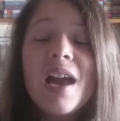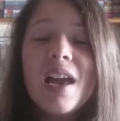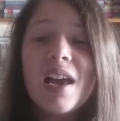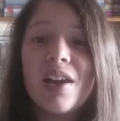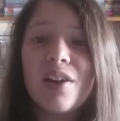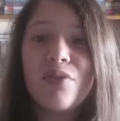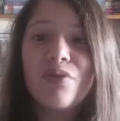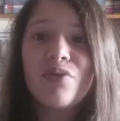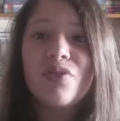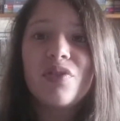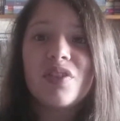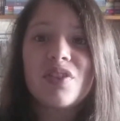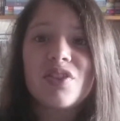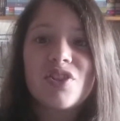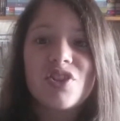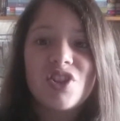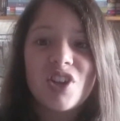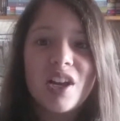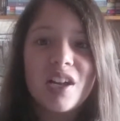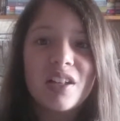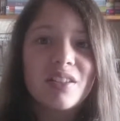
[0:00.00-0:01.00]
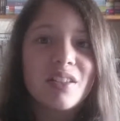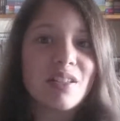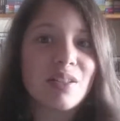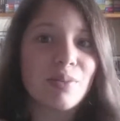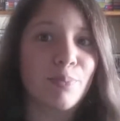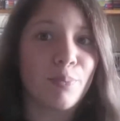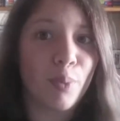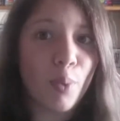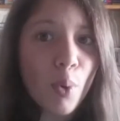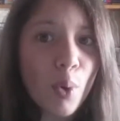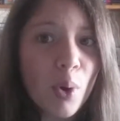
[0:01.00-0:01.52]
if his child is
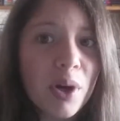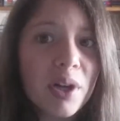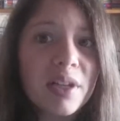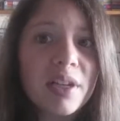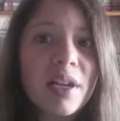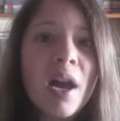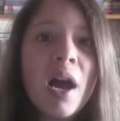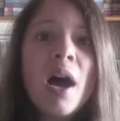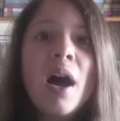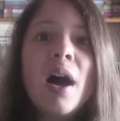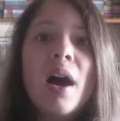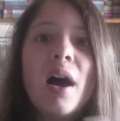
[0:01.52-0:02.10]
born.